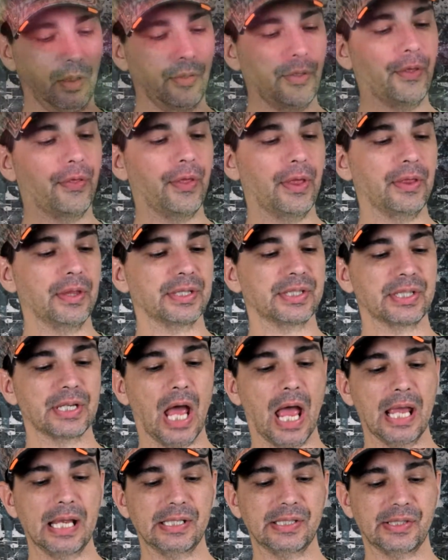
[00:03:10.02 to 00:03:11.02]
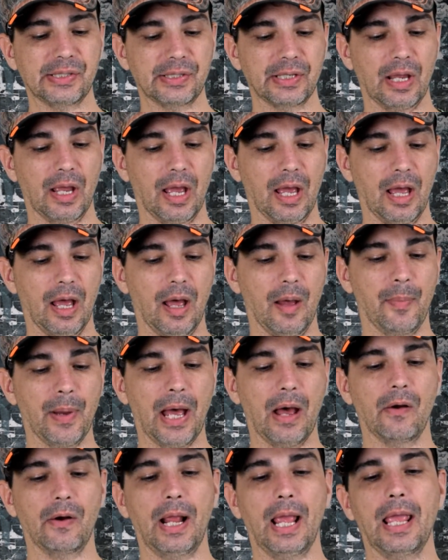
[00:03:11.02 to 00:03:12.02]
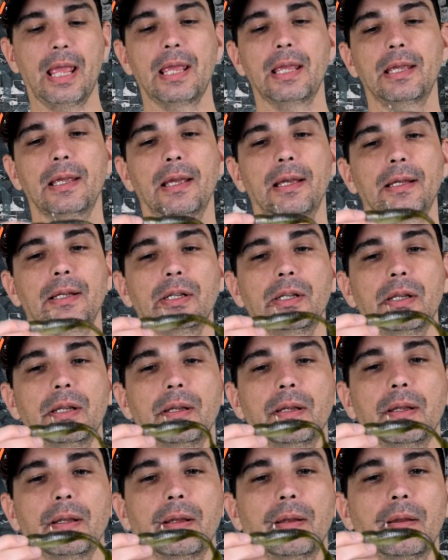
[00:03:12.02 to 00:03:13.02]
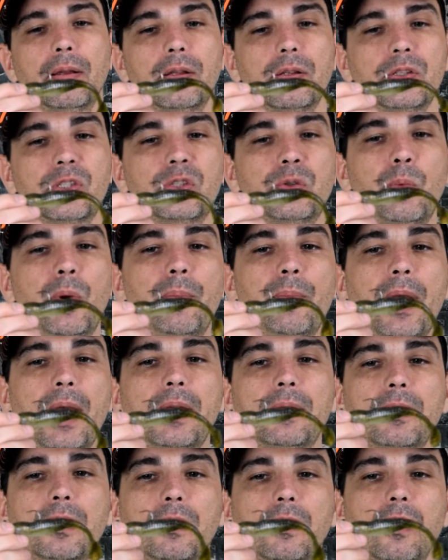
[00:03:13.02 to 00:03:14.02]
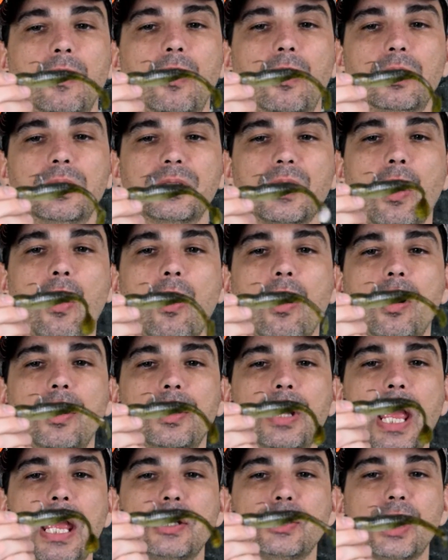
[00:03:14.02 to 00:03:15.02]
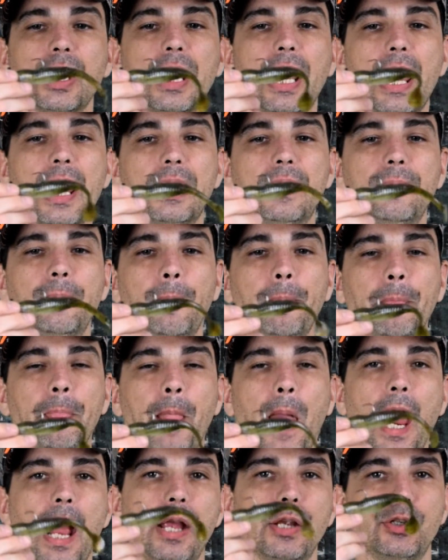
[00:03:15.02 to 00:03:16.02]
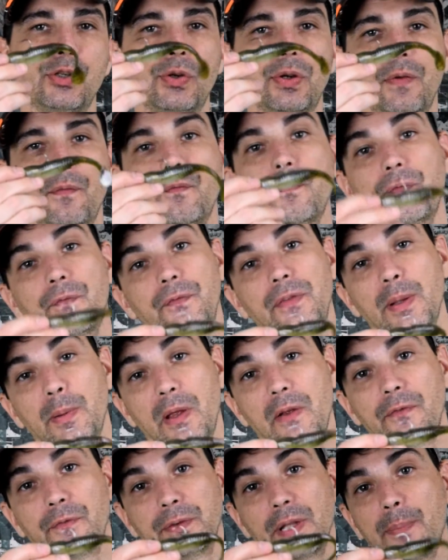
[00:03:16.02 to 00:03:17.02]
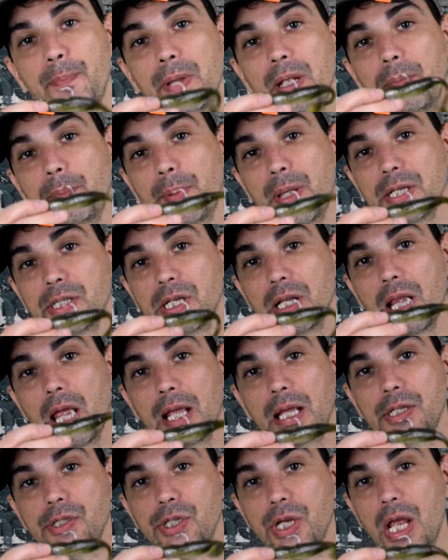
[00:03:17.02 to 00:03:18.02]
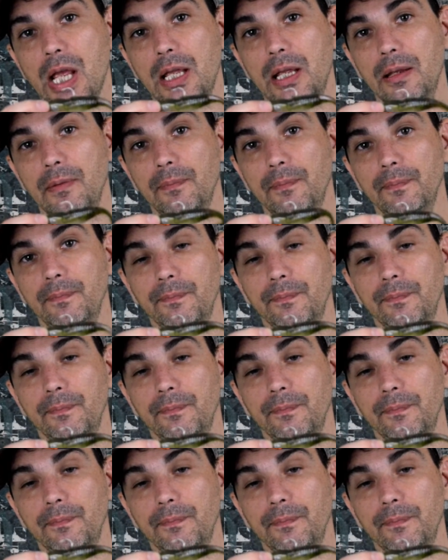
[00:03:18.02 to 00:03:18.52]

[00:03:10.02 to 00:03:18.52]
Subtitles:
The thing that's nice about a Swimbait hooked on a jig head is you can flip it and pitch it like a jig.